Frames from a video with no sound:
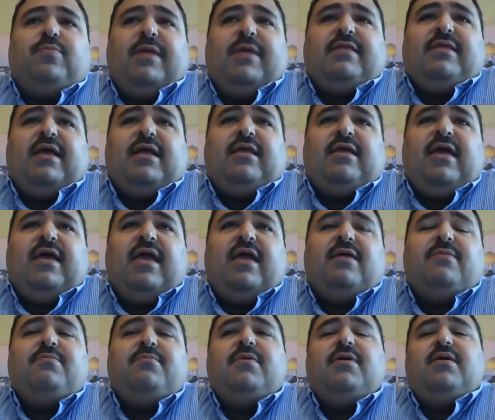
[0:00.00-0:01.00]
to play that
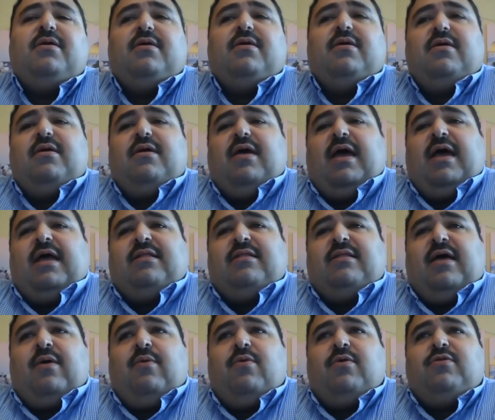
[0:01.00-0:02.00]
game.
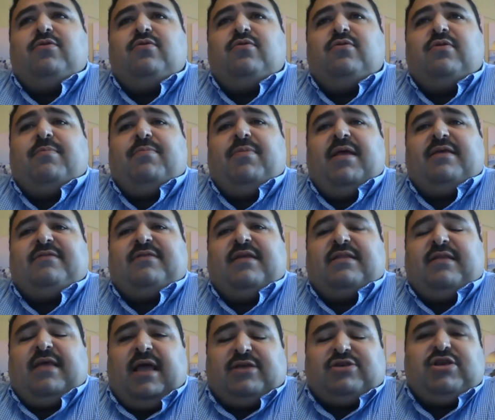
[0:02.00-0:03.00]
And I went to the place
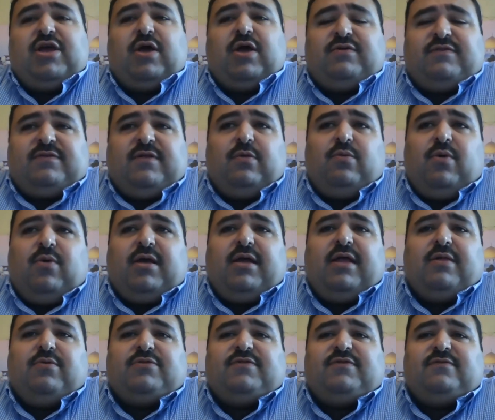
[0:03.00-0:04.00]
that actually I was still
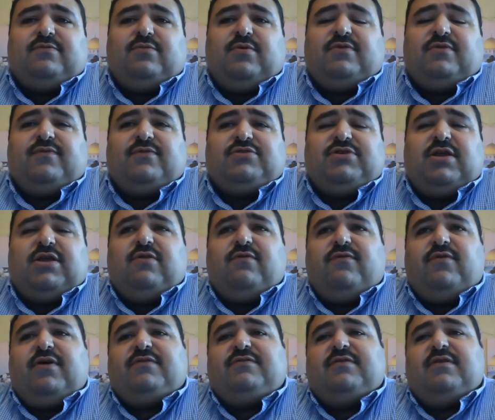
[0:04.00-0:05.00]
working, which is West Virginia
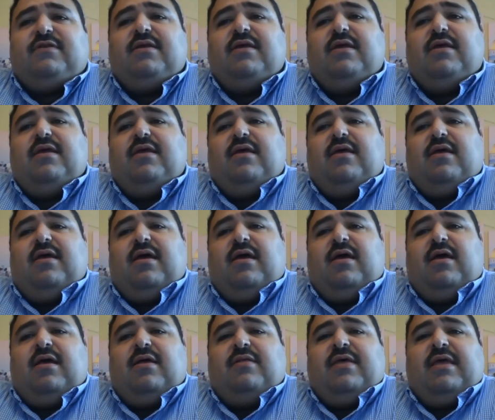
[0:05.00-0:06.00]
University.
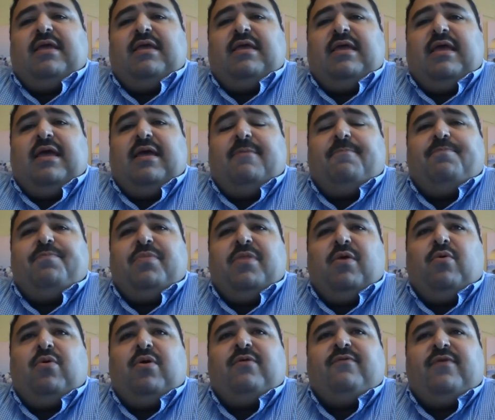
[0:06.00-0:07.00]

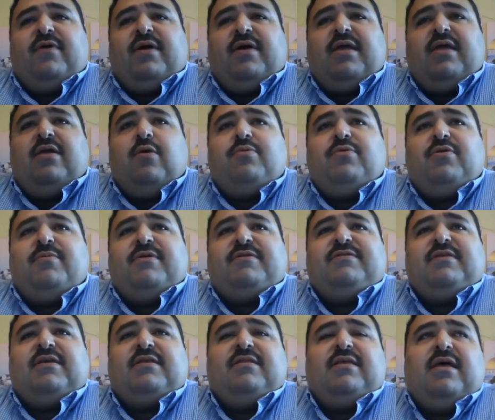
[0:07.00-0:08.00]
They were very
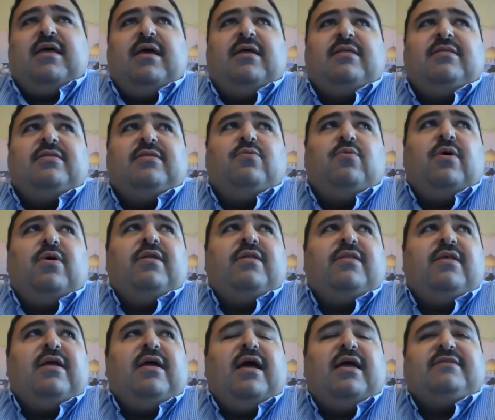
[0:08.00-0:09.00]
optimistic. That one of
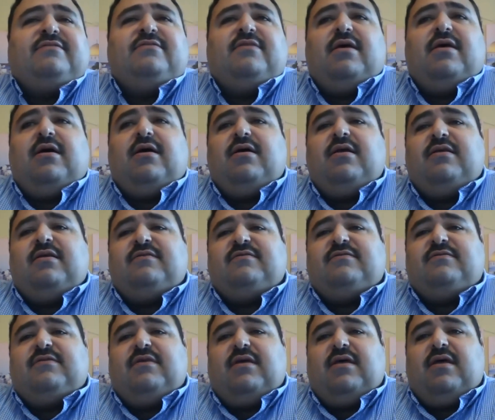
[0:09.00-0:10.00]
the guys there,
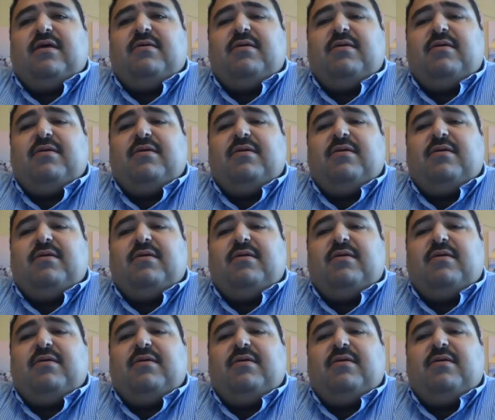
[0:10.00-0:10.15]
he's